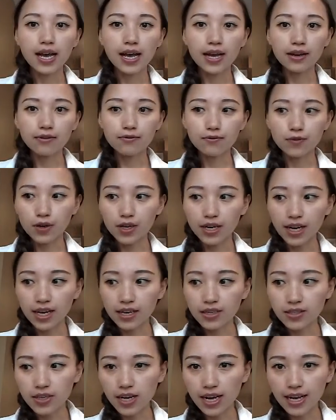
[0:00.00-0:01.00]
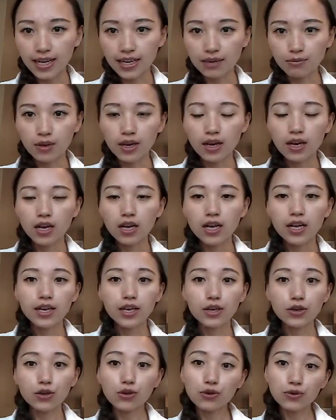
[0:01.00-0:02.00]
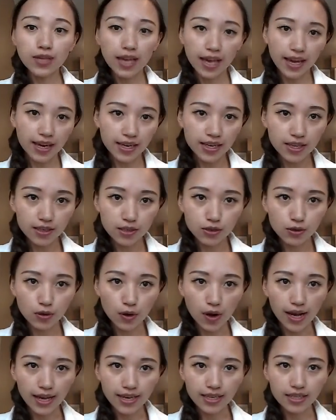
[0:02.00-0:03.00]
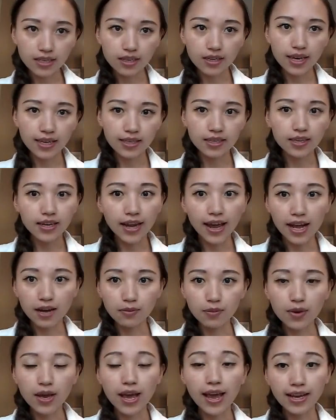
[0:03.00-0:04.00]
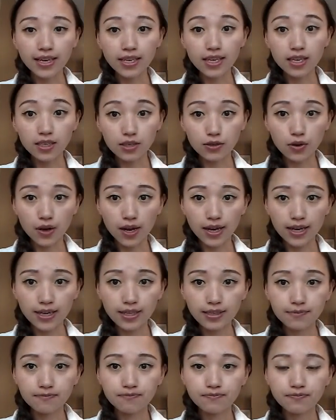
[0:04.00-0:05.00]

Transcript: and for next time, use AnkiApp. It's an app, AnkiApp.